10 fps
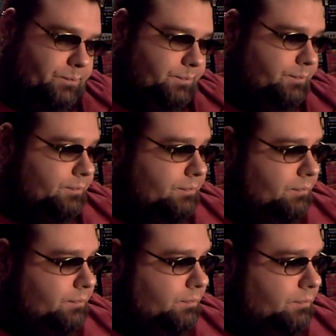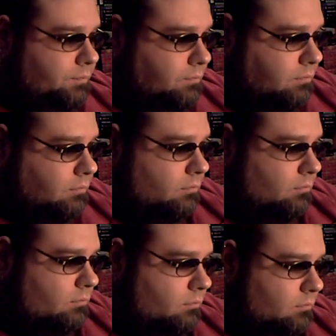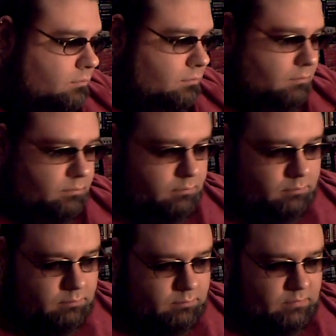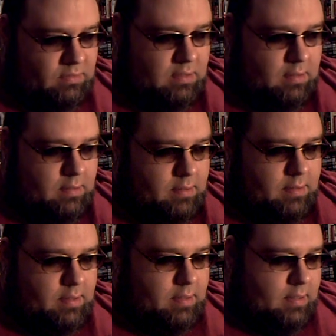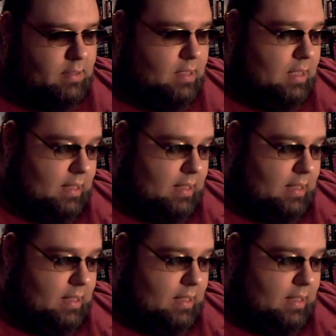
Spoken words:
(silence)